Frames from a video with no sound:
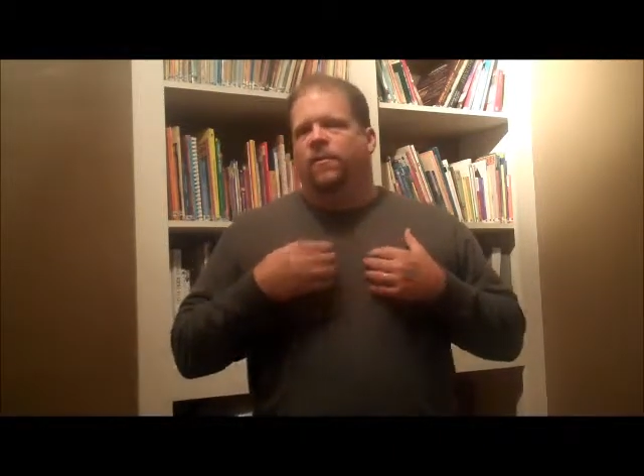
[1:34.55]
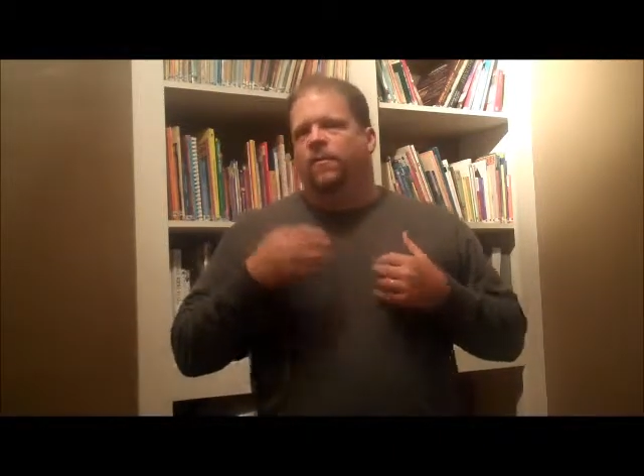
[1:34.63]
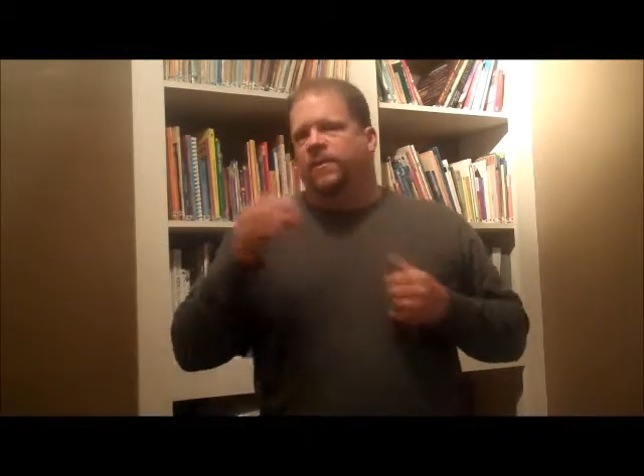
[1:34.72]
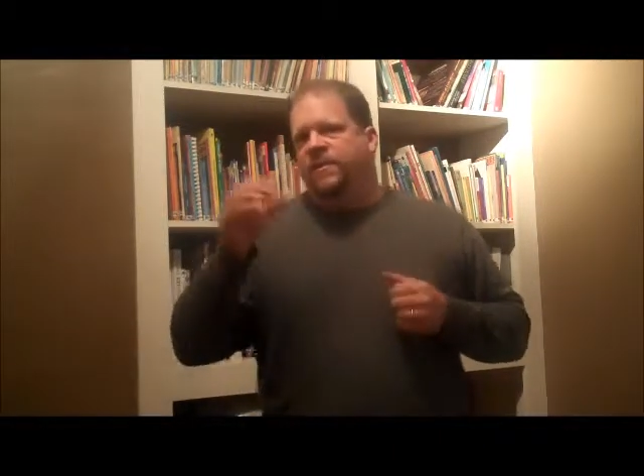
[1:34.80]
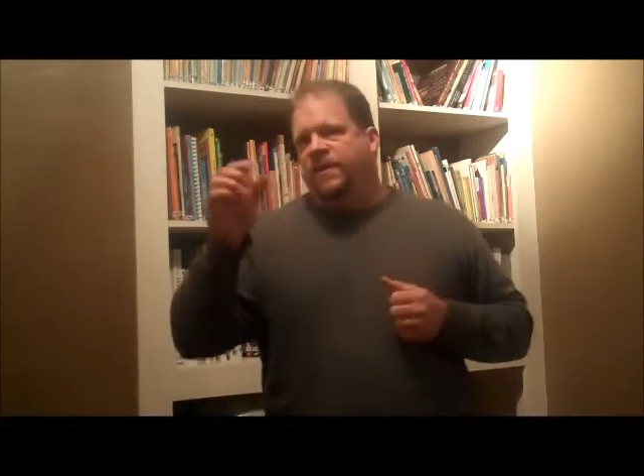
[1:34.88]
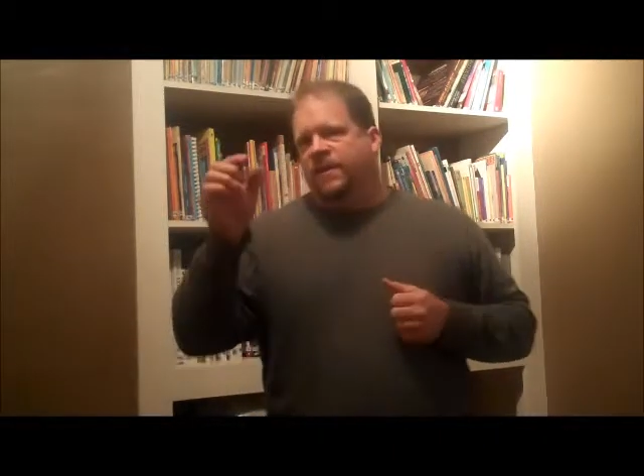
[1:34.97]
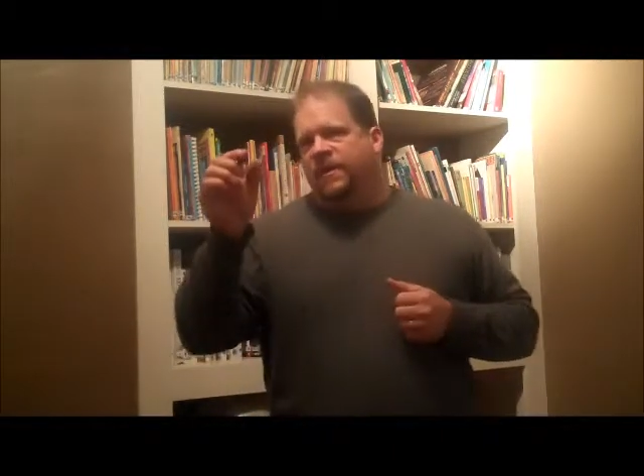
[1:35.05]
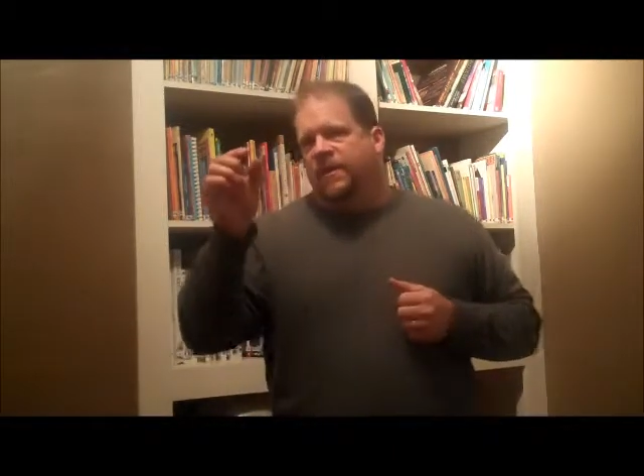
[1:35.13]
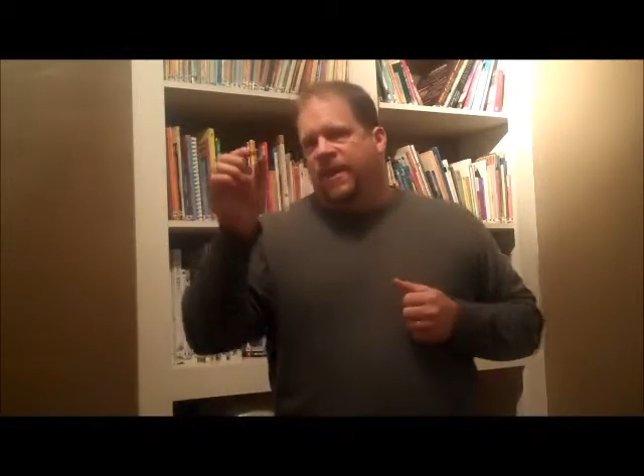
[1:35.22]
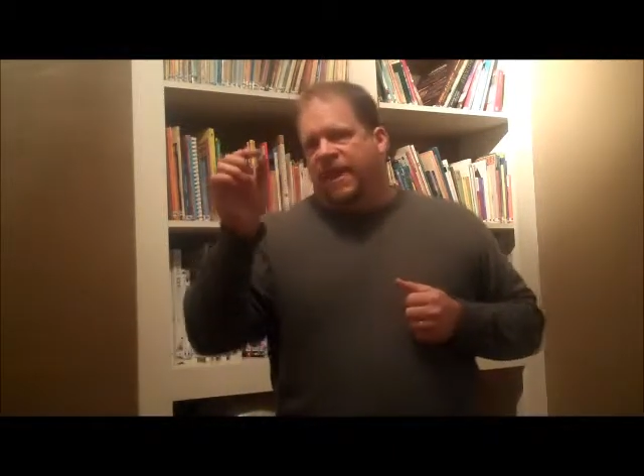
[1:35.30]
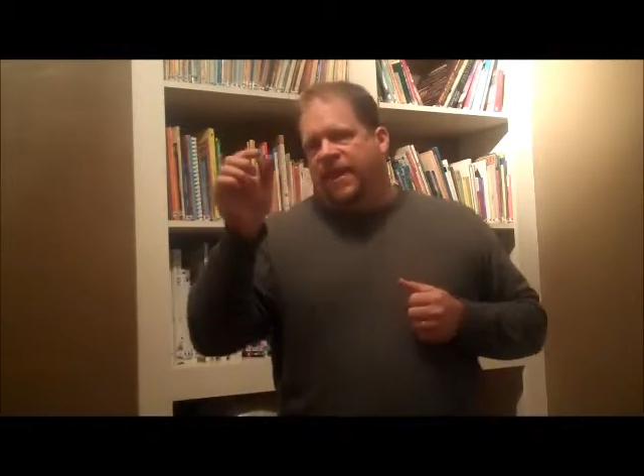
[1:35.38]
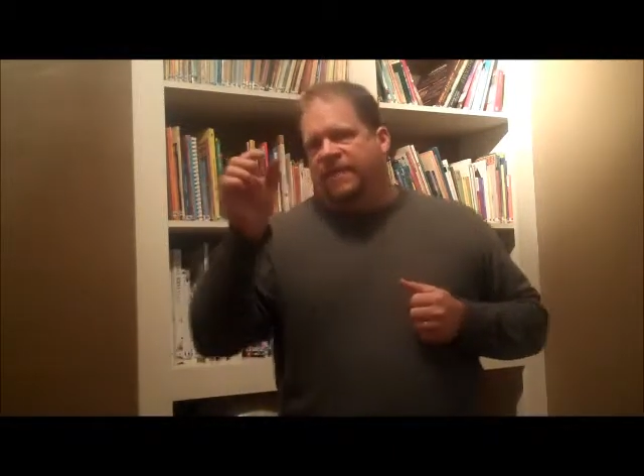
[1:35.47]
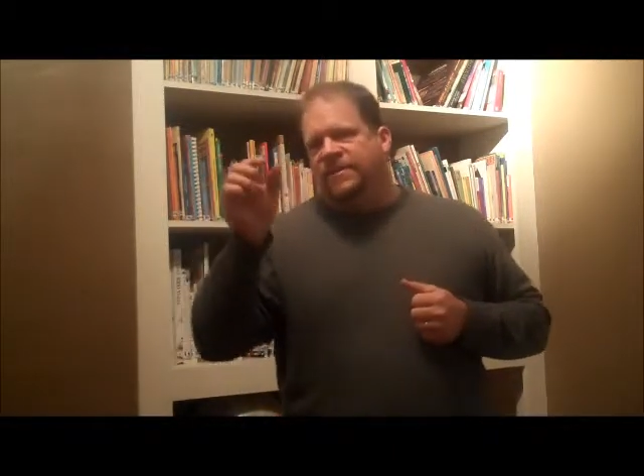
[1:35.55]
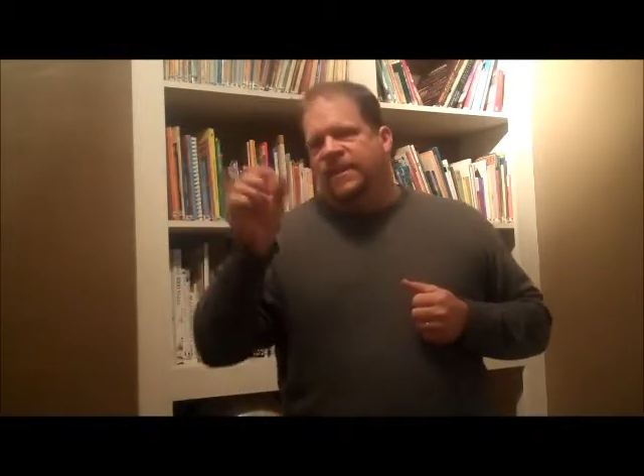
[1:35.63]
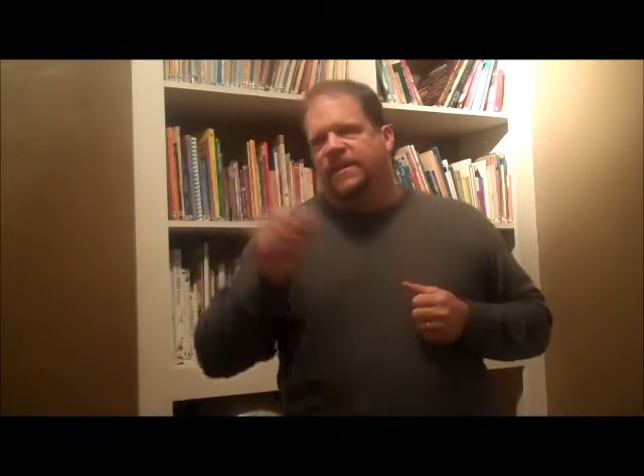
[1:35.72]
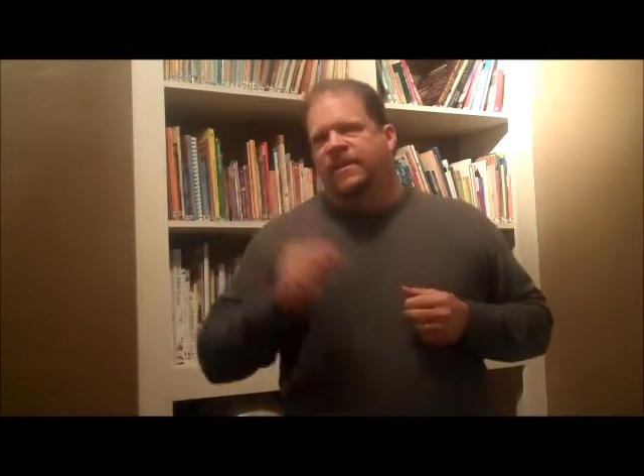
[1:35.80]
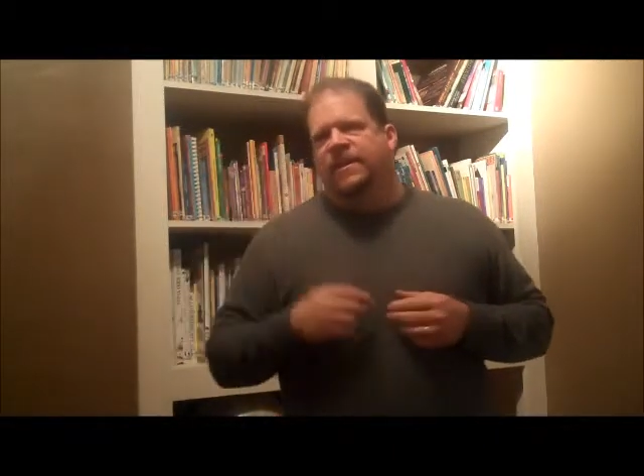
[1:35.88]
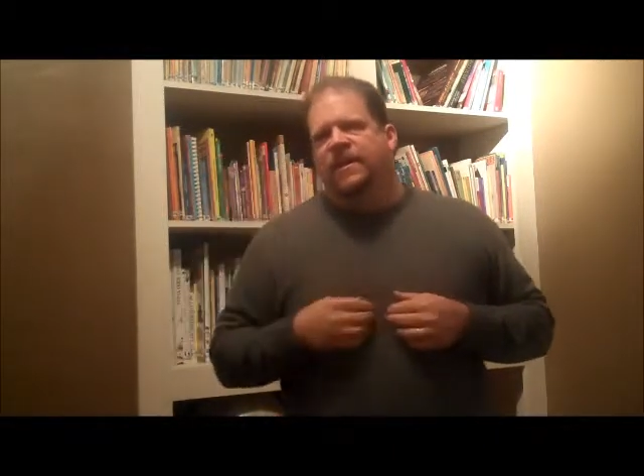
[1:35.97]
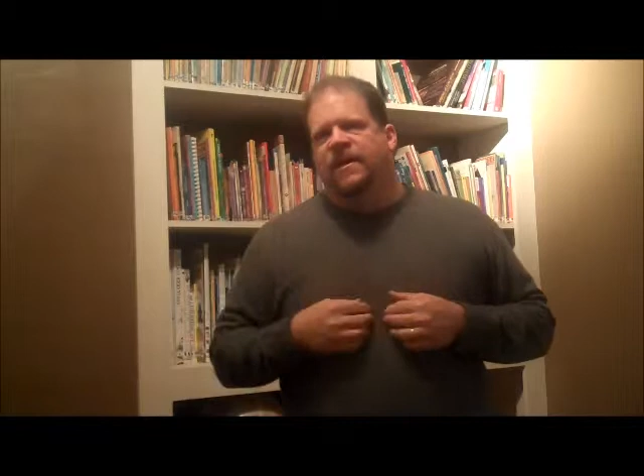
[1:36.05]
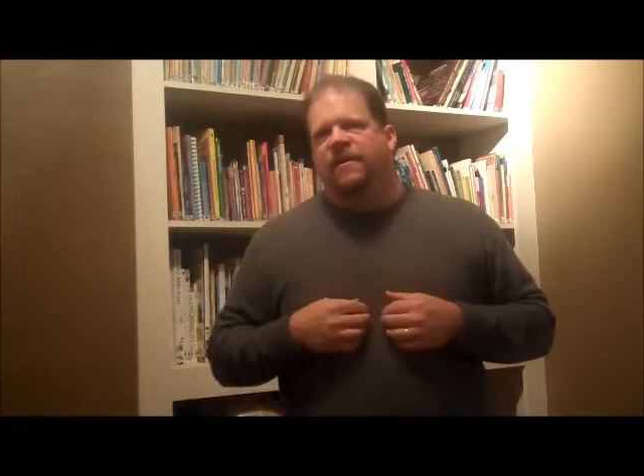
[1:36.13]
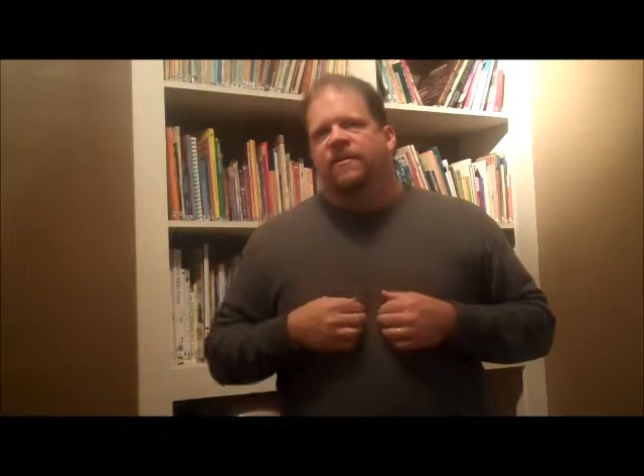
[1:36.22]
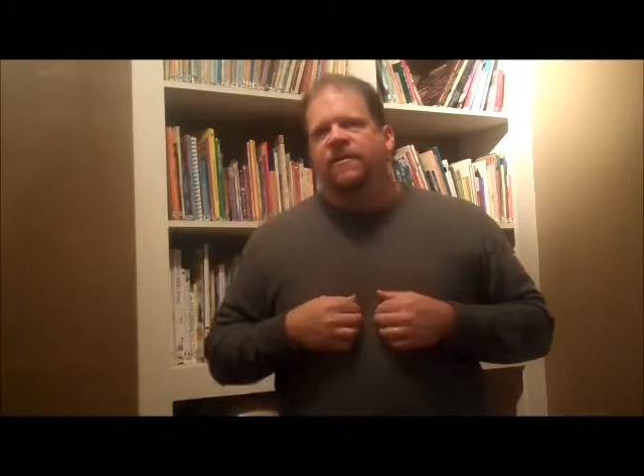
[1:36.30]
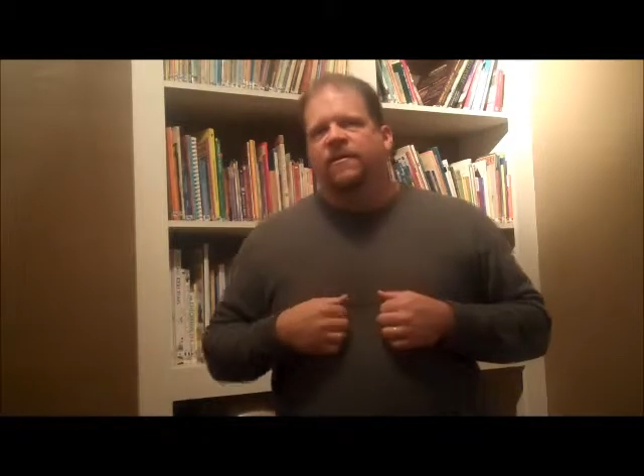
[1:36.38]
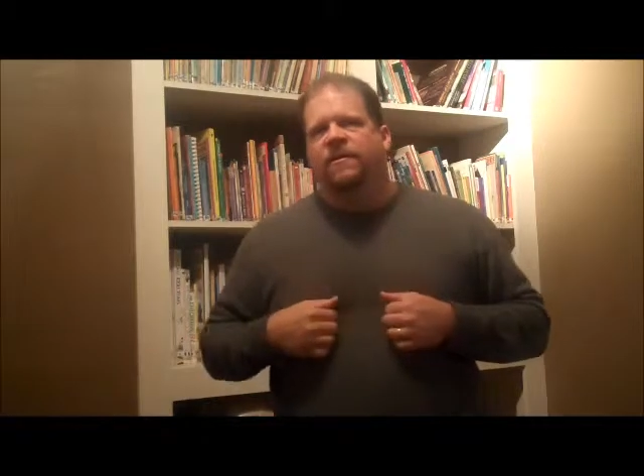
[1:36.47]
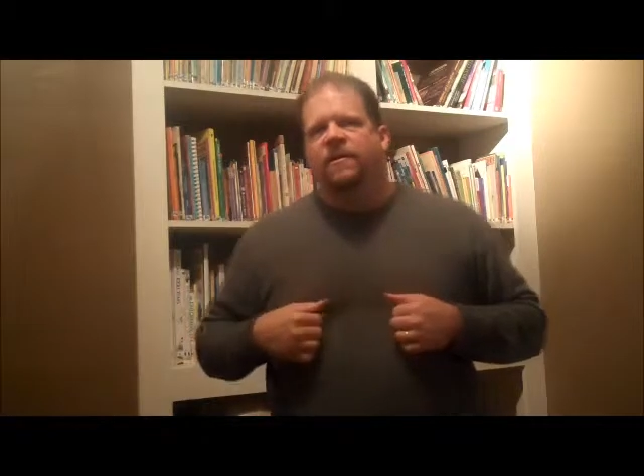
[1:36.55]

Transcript: With the S at the end,